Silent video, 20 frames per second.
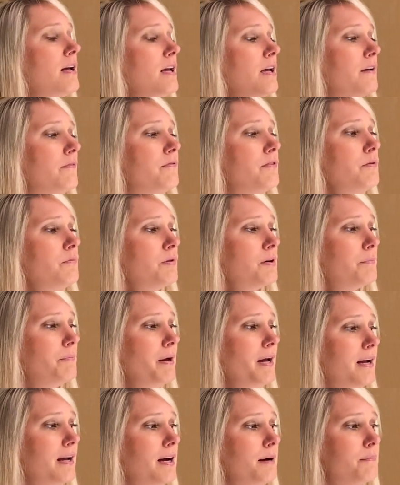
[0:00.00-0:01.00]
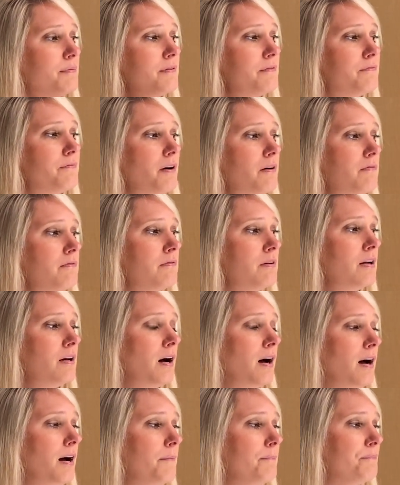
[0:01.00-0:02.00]
If you were to pick up the
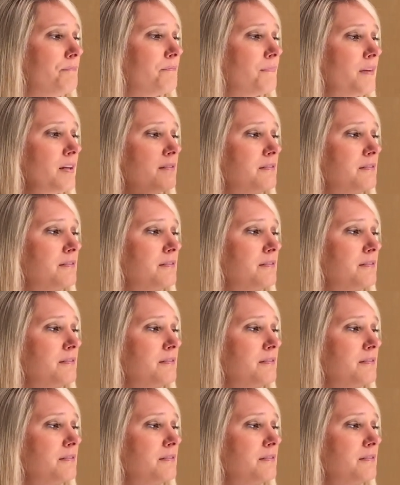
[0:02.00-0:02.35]
phone,